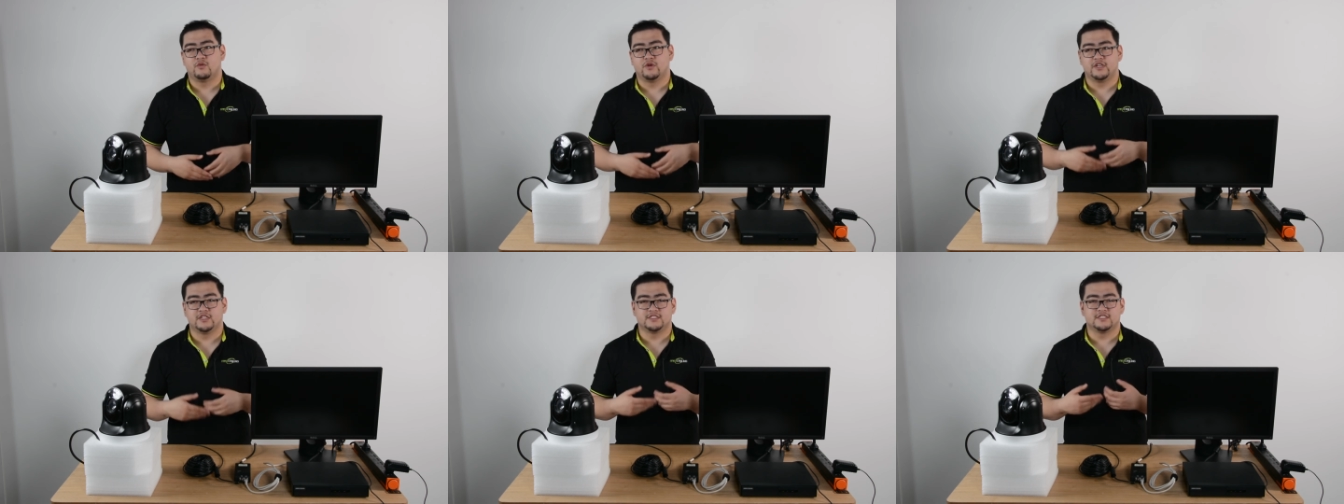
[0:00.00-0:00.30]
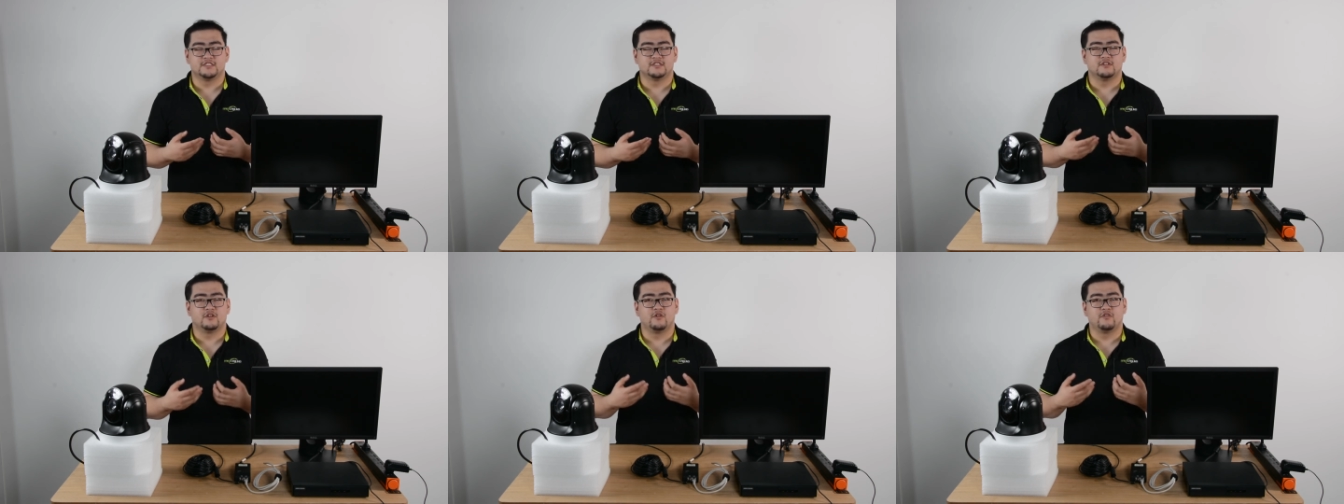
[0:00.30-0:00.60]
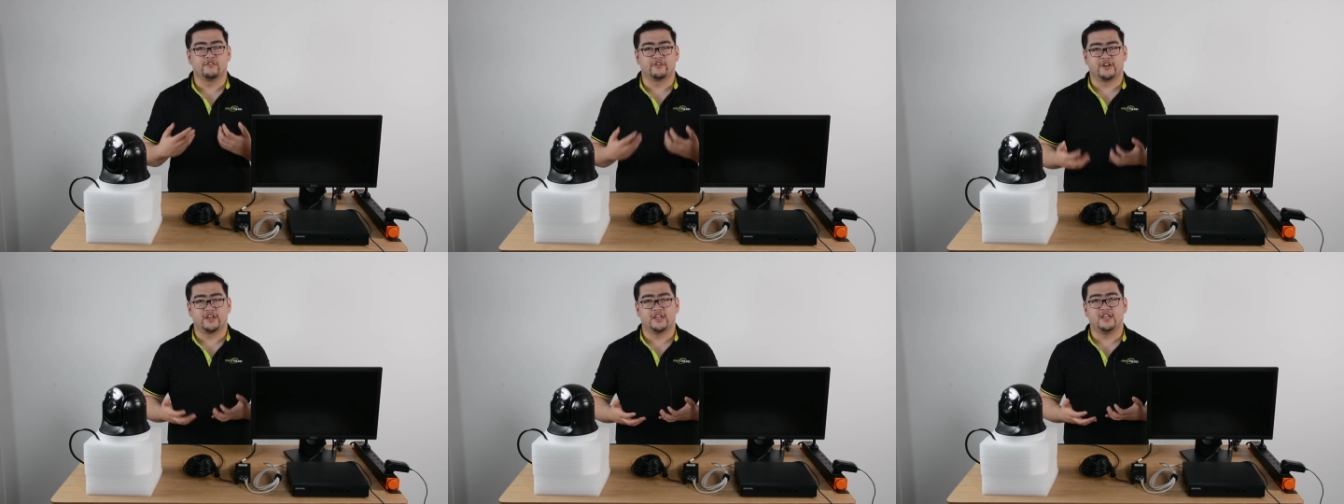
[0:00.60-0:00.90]
When it's
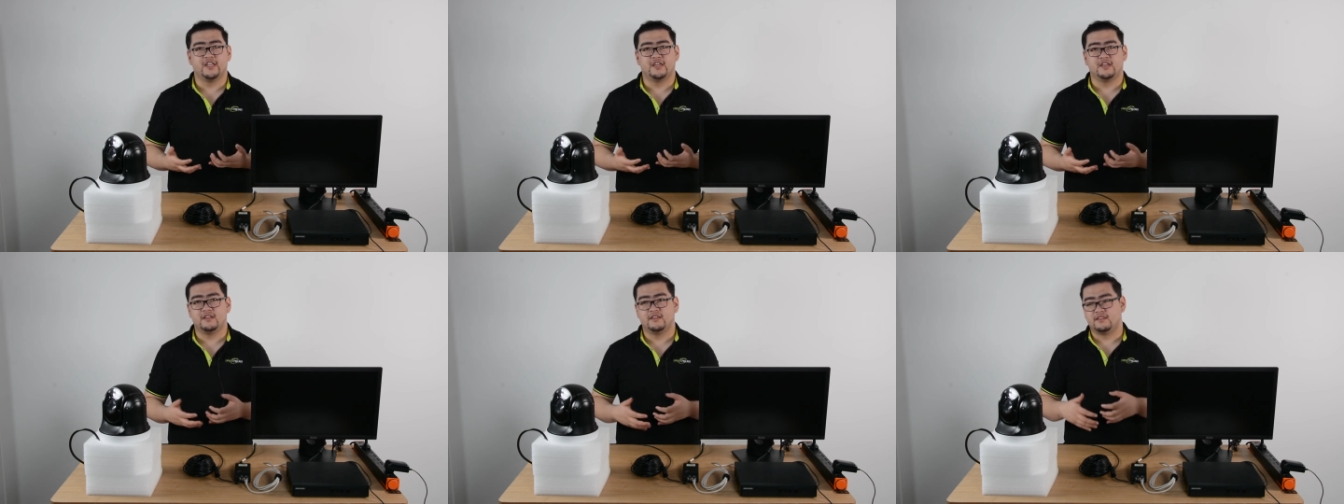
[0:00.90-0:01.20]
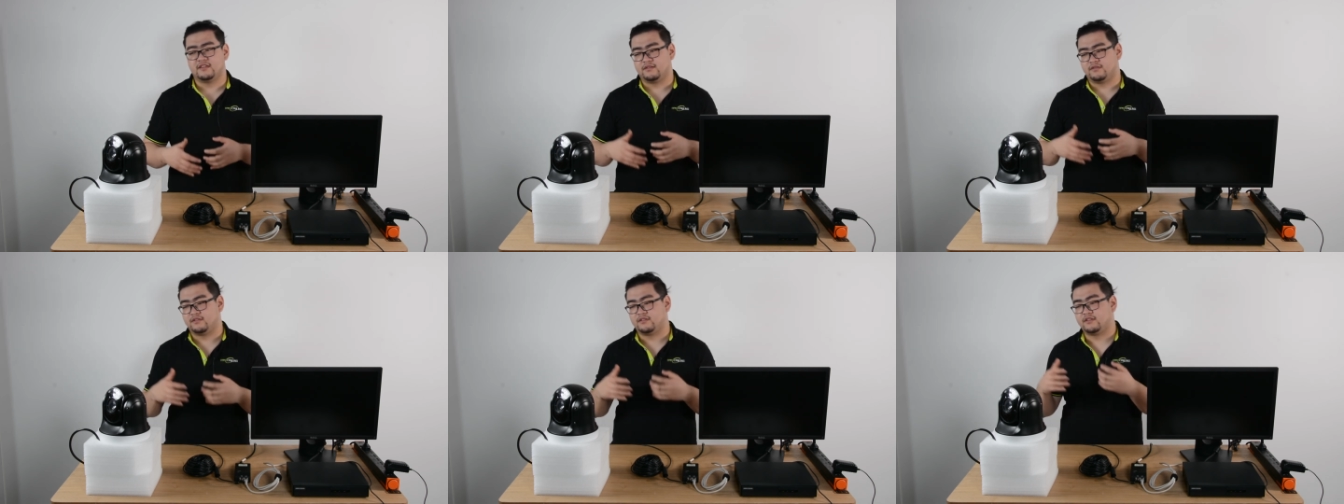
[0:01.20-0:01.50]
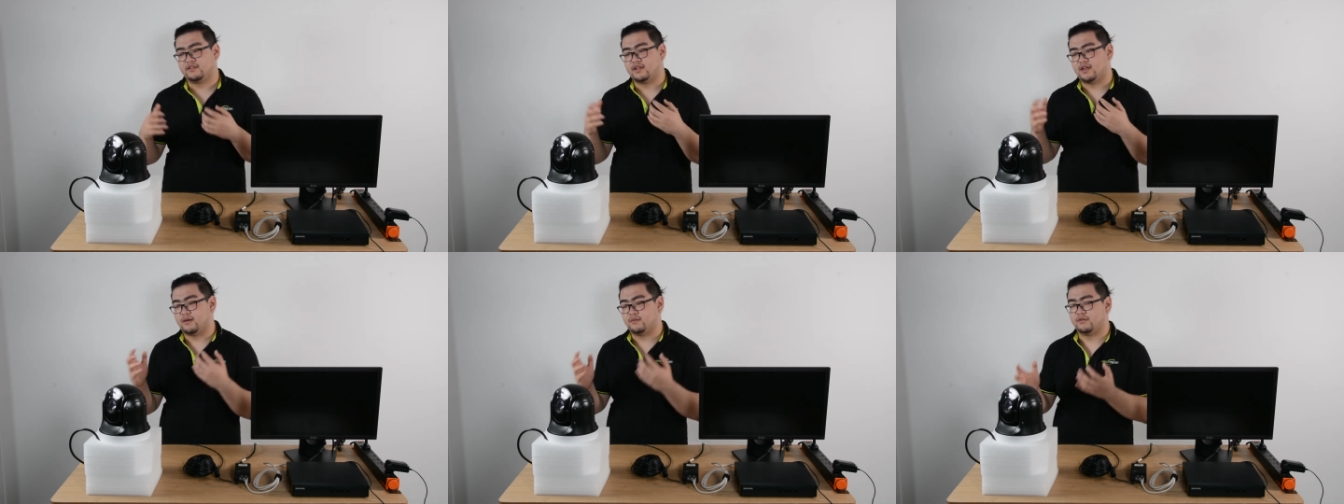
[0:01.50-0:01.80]
overheated, the,
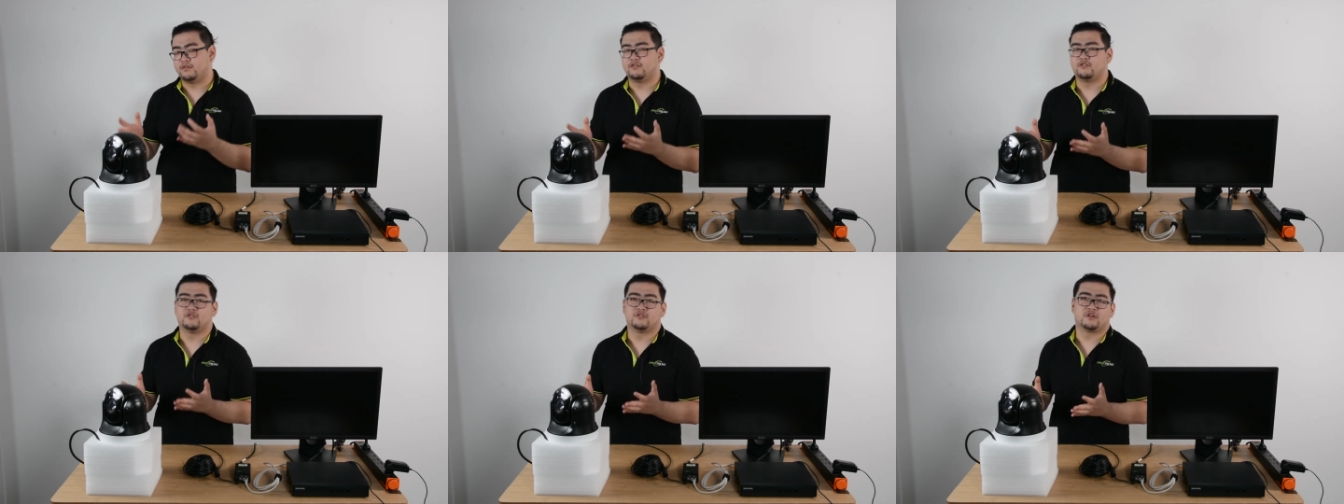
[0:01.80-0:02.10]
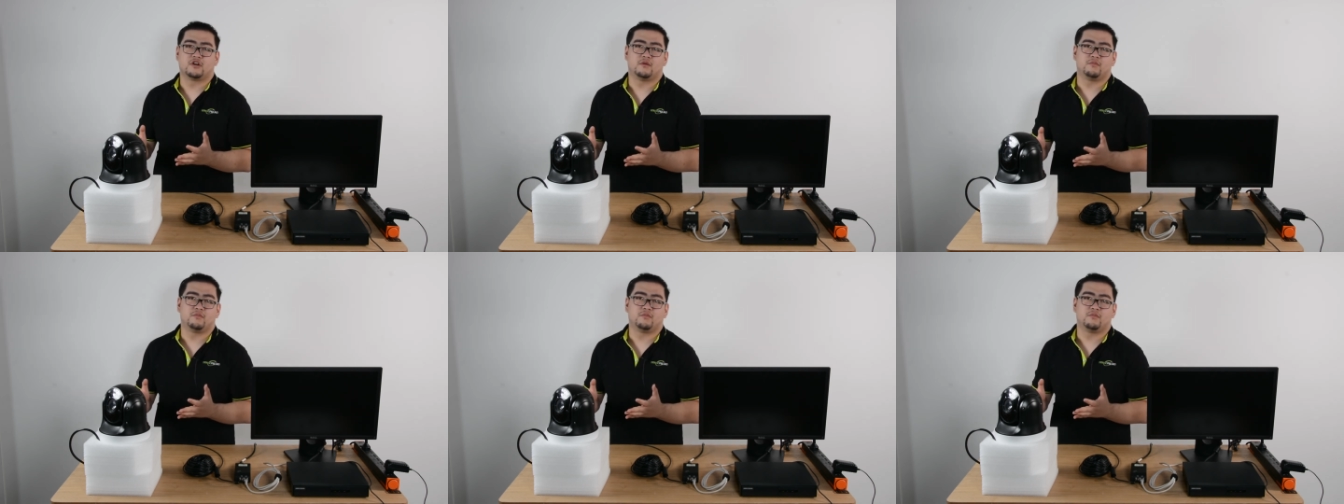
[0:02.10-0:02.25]
the